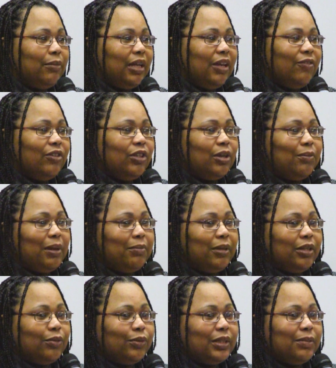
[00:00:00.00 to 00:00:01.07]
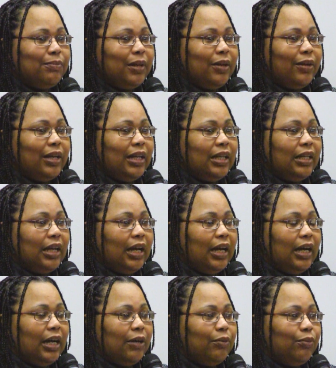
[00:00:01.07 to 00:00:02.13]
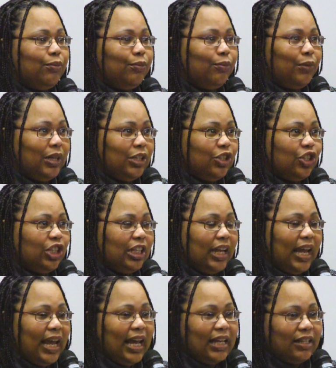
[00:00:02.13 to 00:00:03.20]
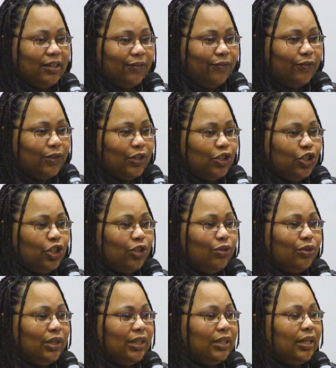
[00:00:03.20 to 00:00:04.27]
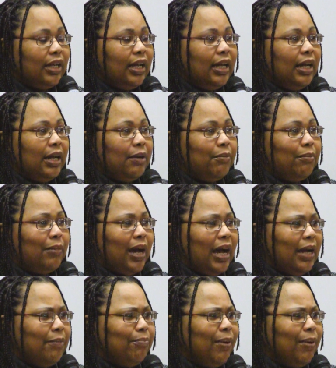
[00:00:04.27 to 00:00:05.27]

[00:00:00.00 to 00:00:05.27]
Even though my mother was married when she had the 4 children, my